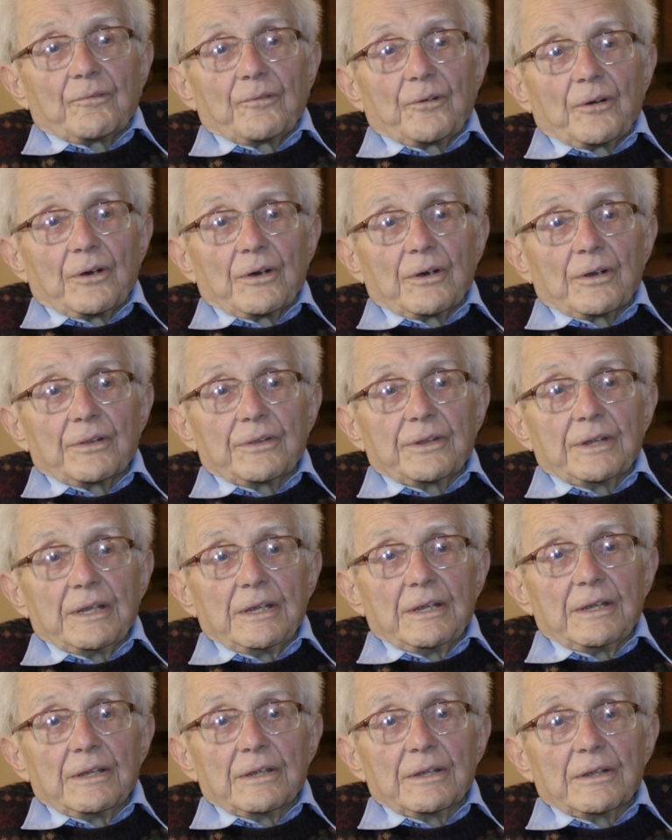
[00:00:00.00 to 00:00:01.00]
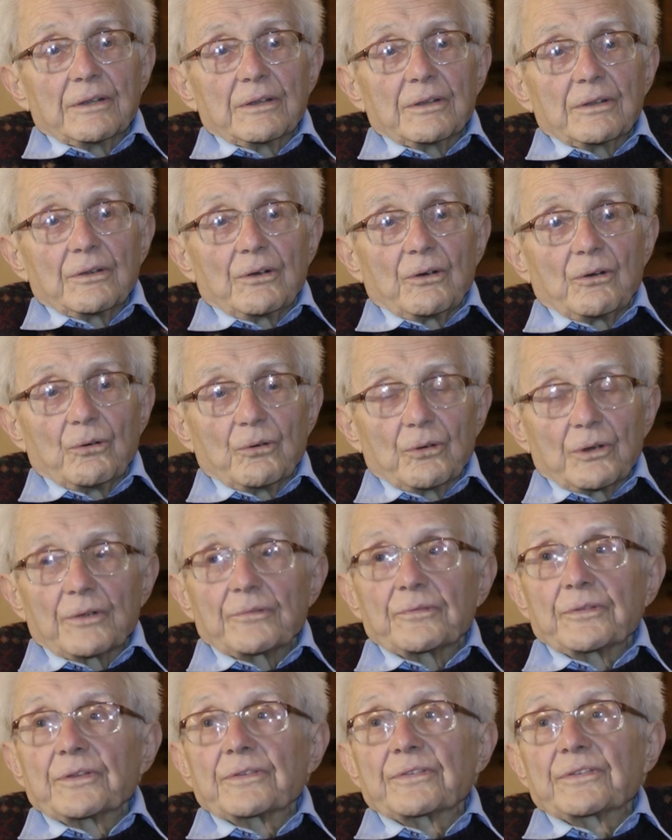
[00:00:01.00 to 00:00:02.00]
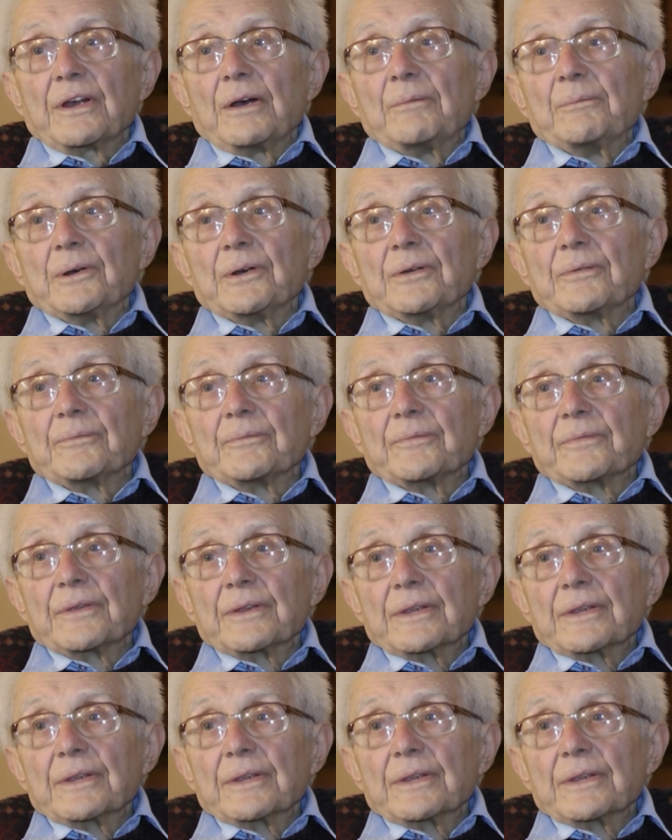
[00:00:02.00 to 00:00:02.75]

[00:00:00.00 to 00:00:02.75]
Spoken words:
for the whole of the summer.